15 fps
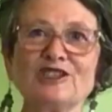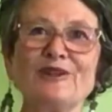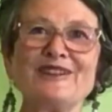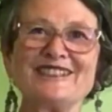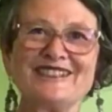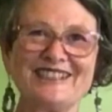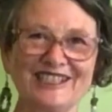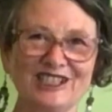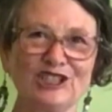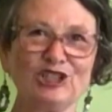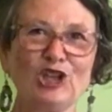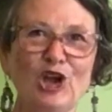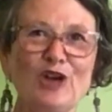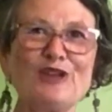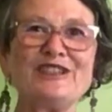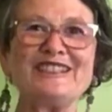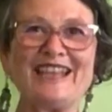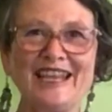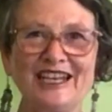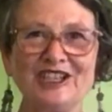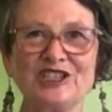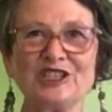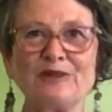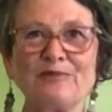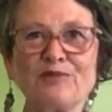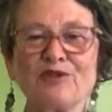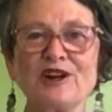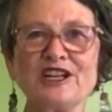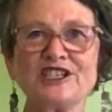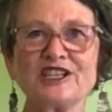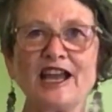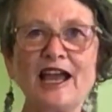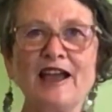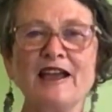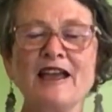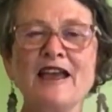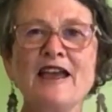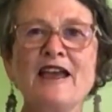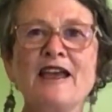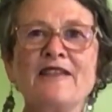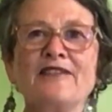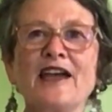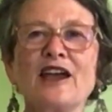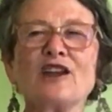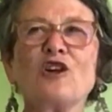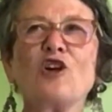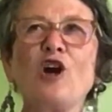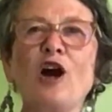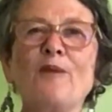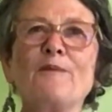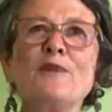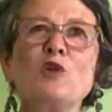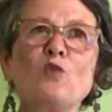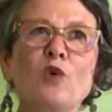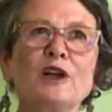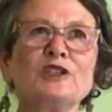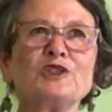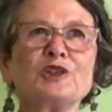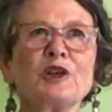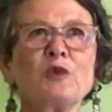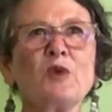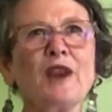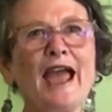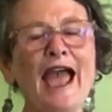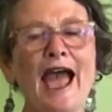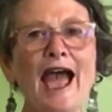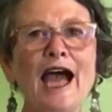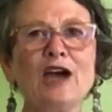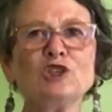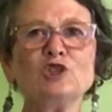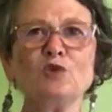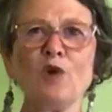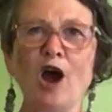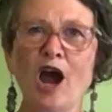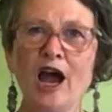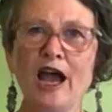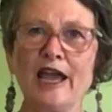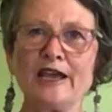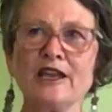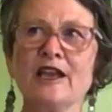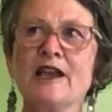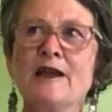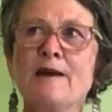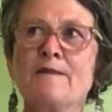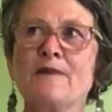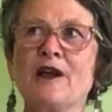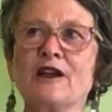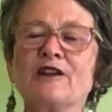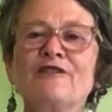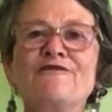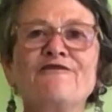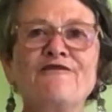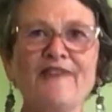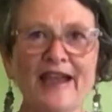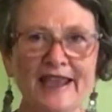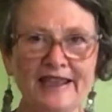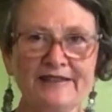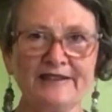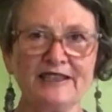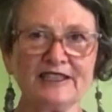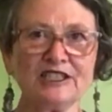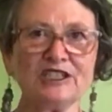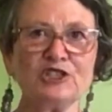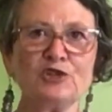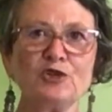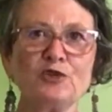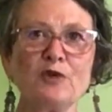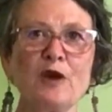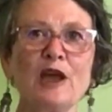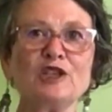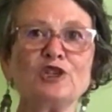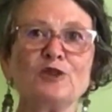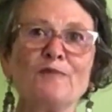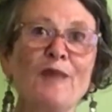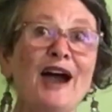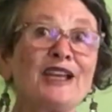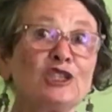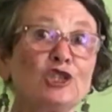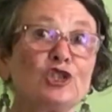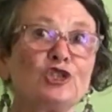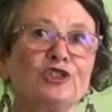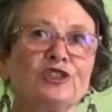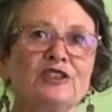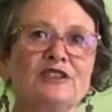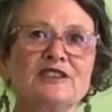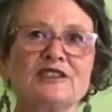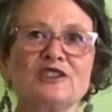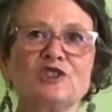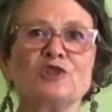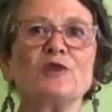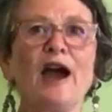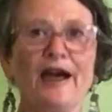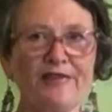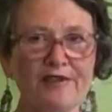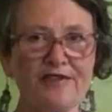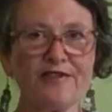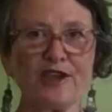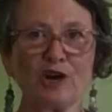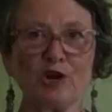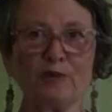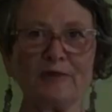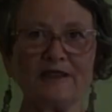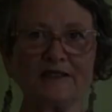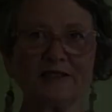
it's this low tension pressure that got me wondering, well, how do I convey this to my students, to other therapists?